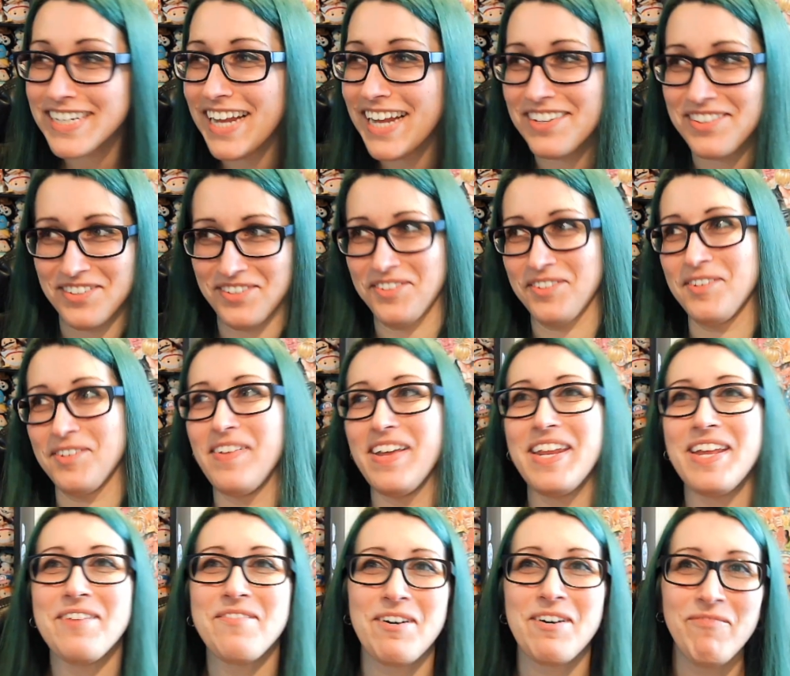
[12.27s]
I saw so
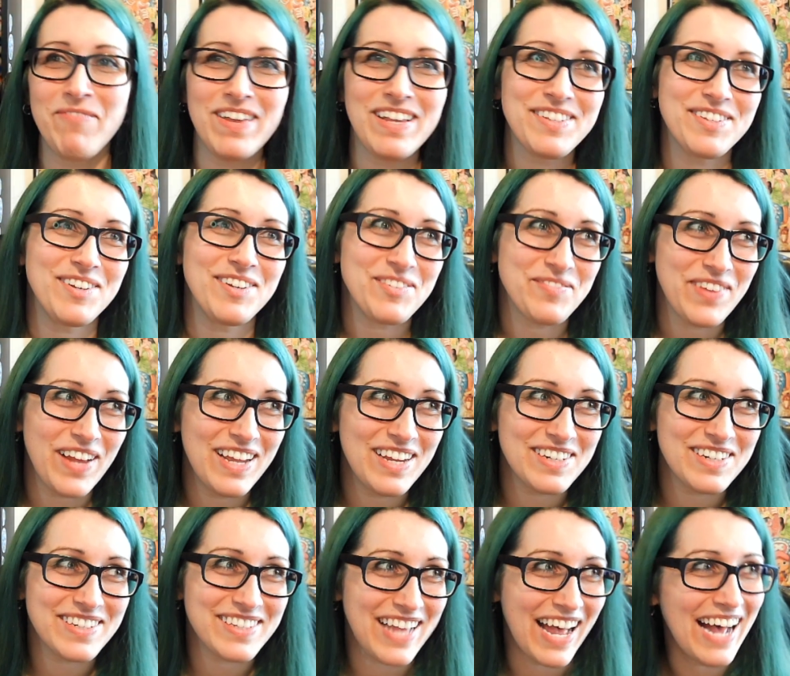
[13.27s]
many One Piece
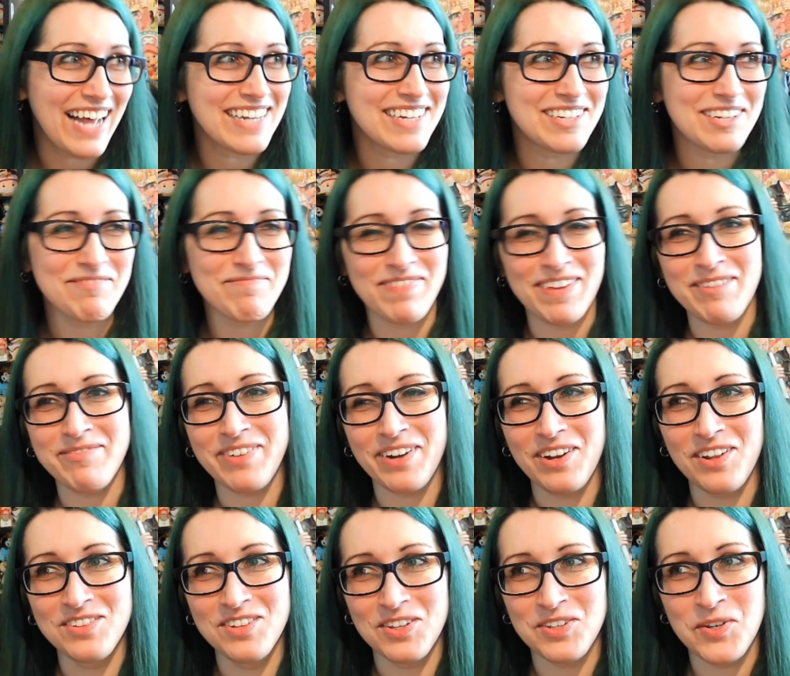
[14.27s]
cosplayers and people
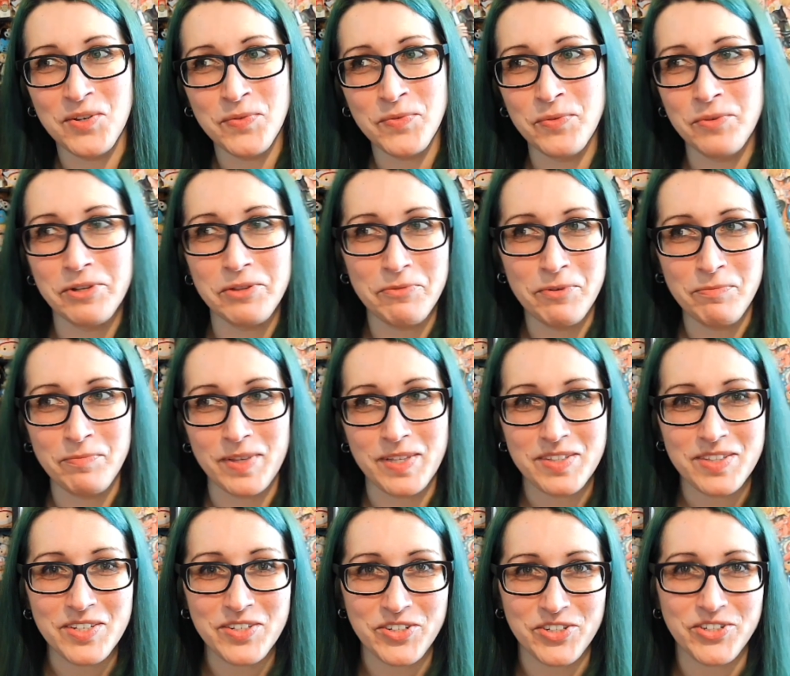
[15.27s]
on the tube with One Piece
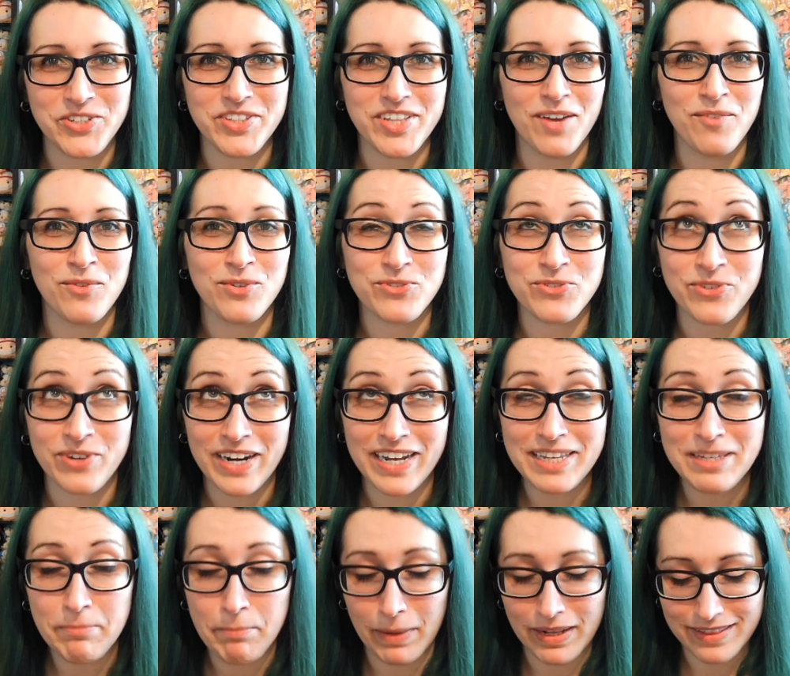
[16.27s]
t-shirts, that was
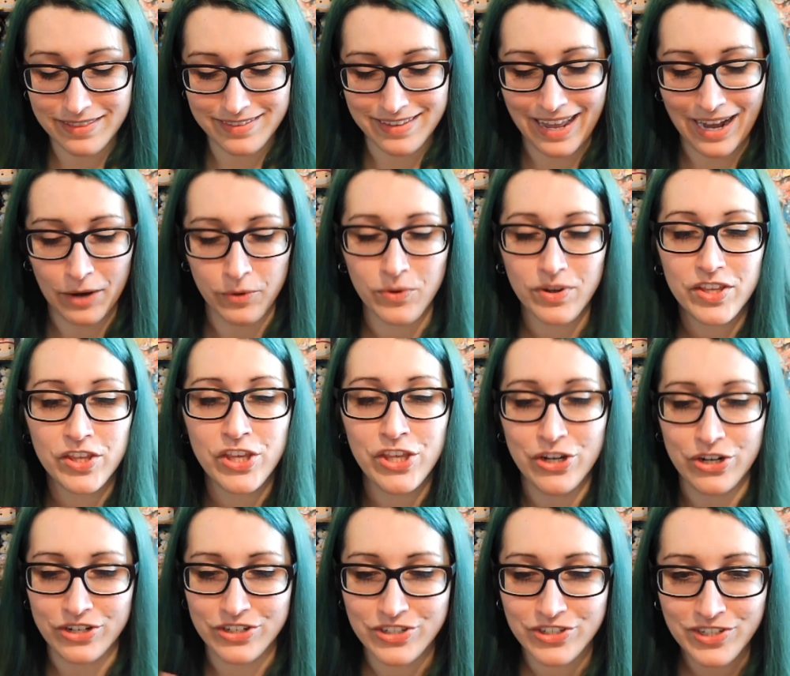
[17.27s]
great, but now
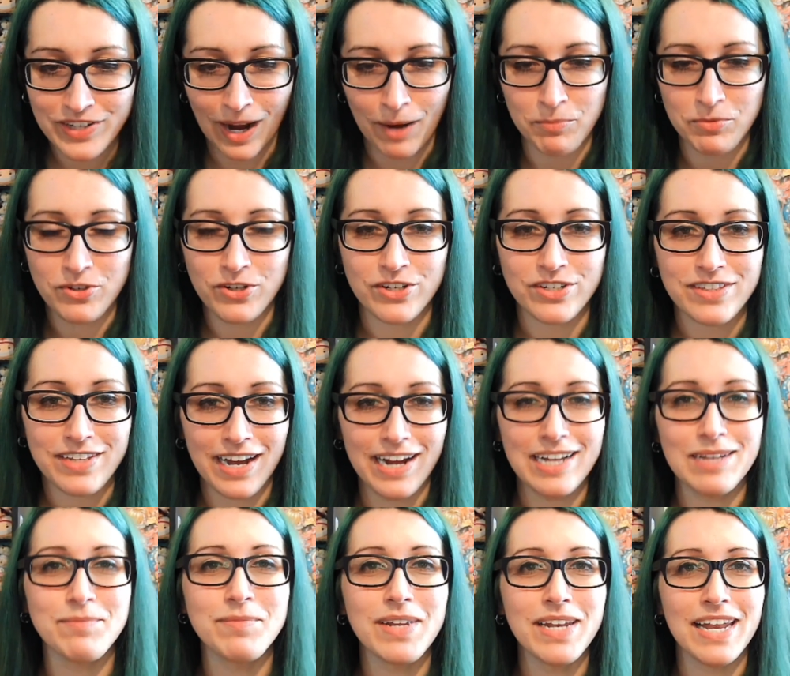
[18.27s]
here, chapter
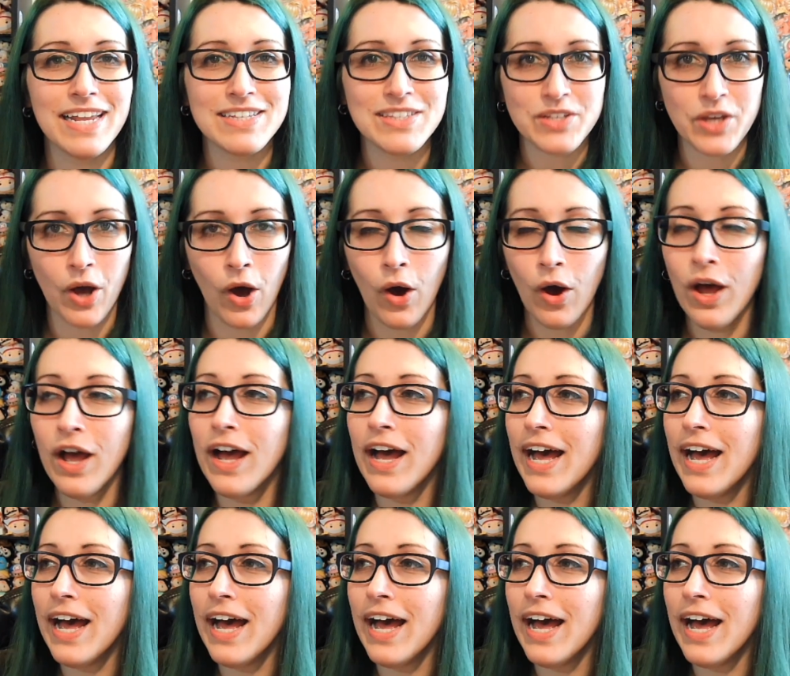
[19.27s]
time, let's go.